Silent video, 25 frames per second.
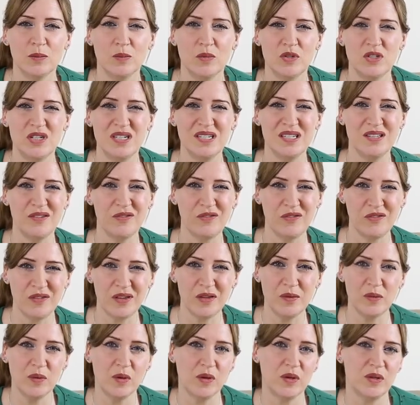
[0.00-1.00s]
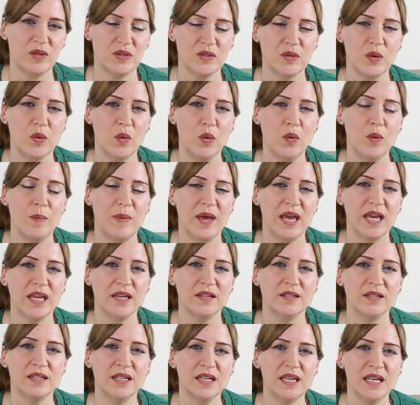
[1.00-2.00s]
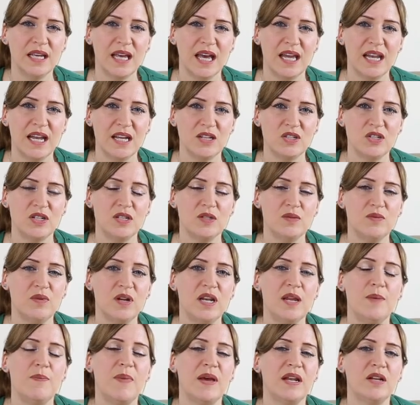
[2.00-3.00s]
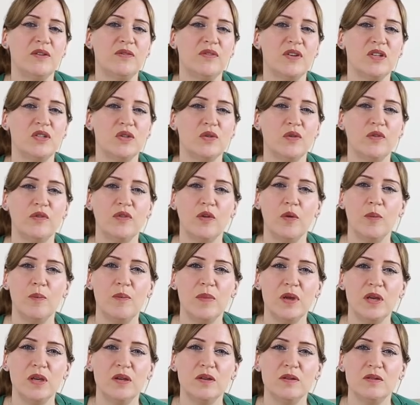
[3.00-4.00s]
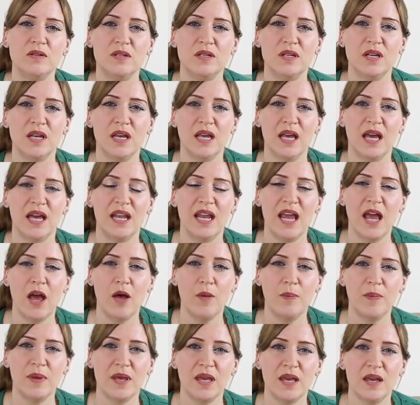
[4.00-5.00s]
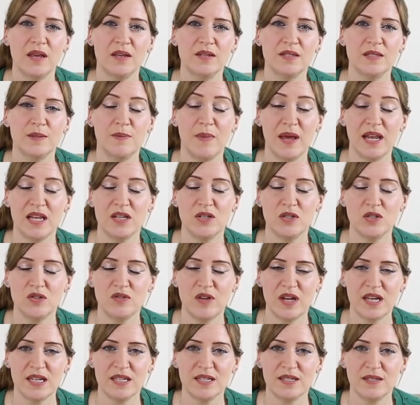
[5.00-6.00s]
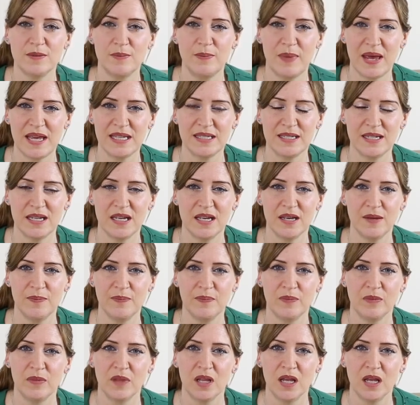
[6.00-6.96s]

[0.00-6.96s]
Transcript: which is the feel good hormone and actually is really beneficial for mood and helping us manage stress better.